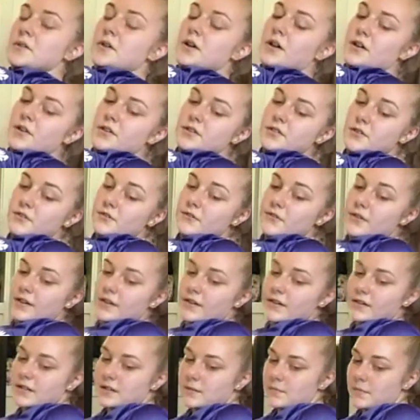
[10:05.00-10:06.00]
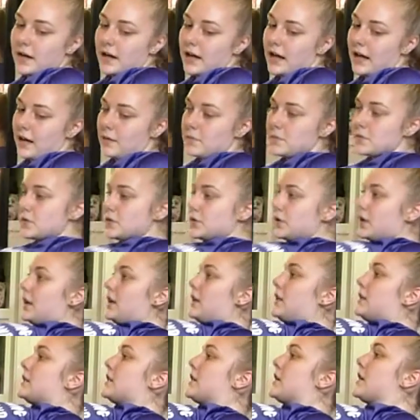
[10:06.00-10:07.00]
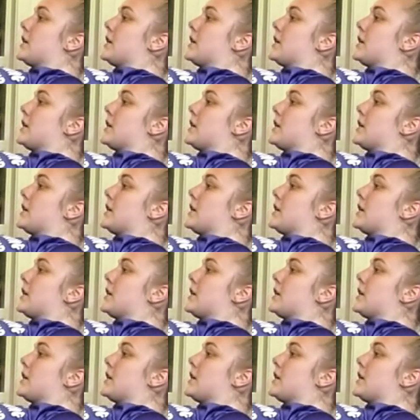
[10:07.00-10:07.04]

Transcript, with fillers: also feel this in my hamstrings,